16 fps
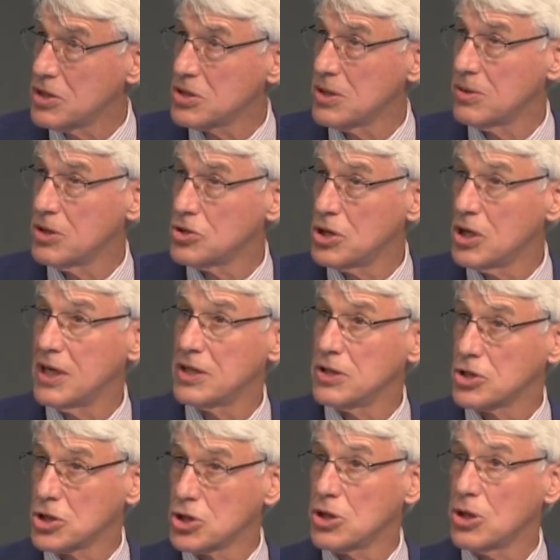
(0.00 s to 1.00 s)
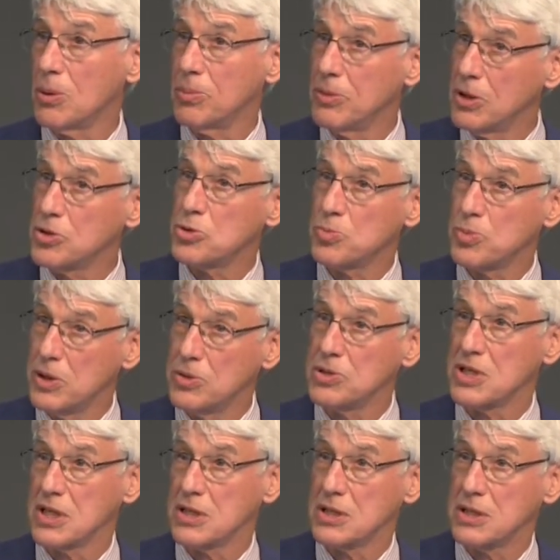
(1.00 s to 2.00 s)
So they're trying to stop those
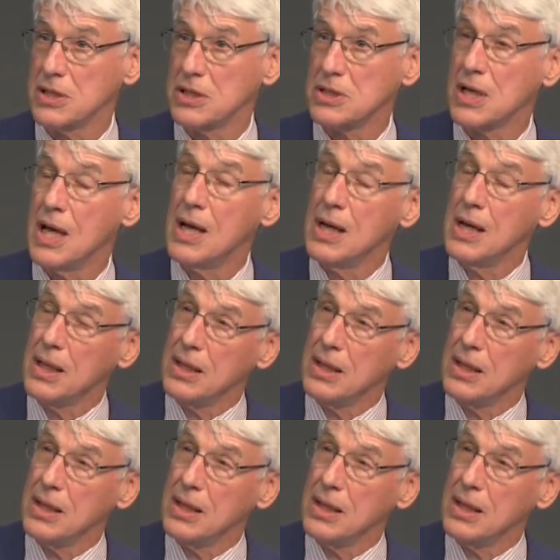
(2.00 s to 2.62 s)
processes